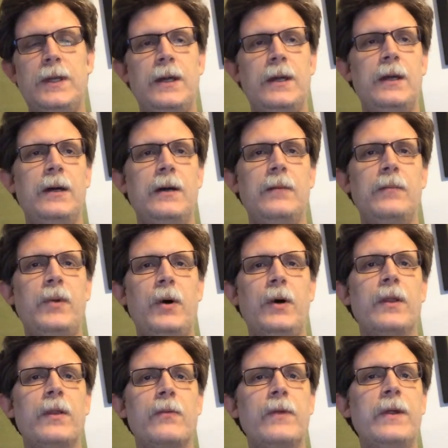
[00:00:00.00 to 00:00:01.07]
They
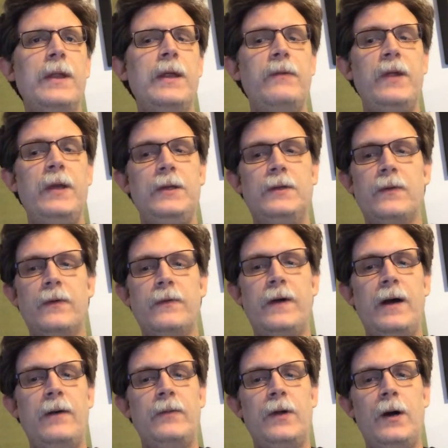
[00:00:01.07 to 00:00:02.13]
bought 3 DVDs for
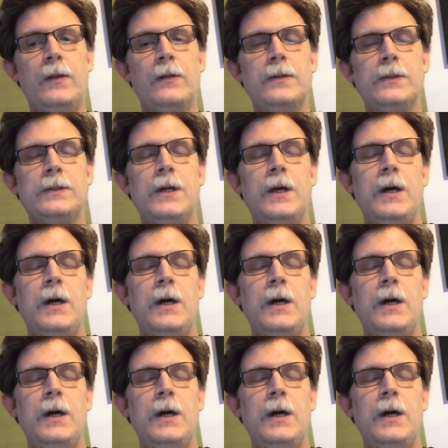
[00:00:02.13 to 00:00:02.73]
$5.